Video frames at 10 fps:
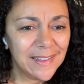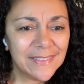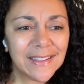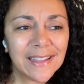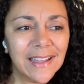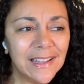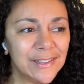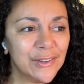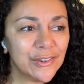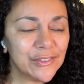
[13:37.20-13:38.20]

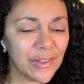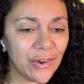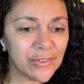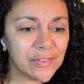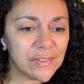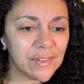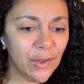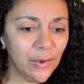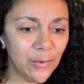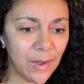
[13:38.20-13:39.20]
colors are
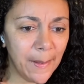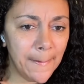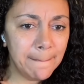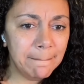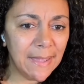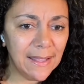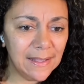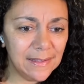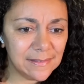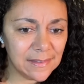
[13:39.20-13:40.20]
so
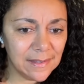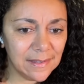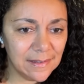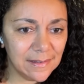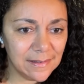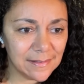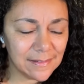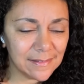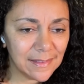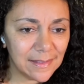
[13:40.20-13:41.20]

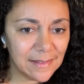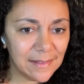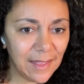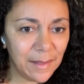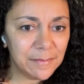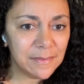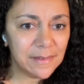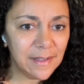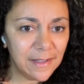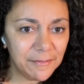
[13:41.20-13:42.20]
amazing. I'm
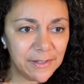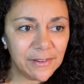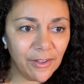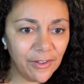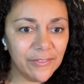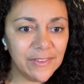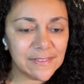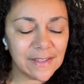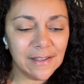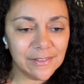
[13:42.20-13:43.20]
loving all this
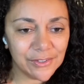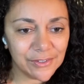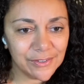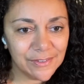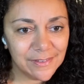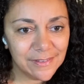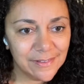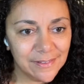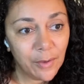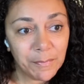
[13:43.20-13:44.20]
color.
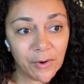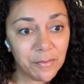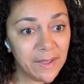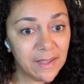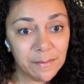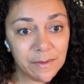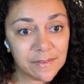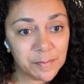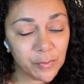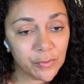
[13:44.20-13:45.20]
Her makeup looks
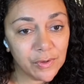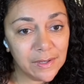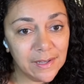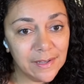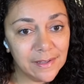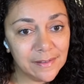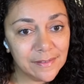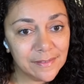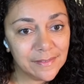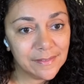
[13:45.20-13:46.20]
pretty.
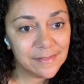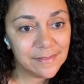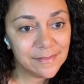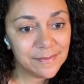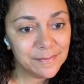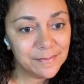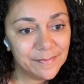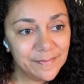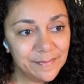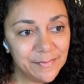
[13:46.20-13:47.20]

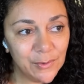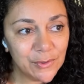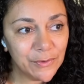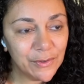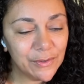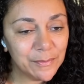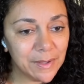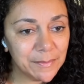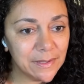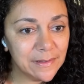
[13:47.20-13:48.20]
Beautiful,
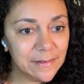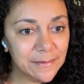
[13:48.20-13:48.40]
mama.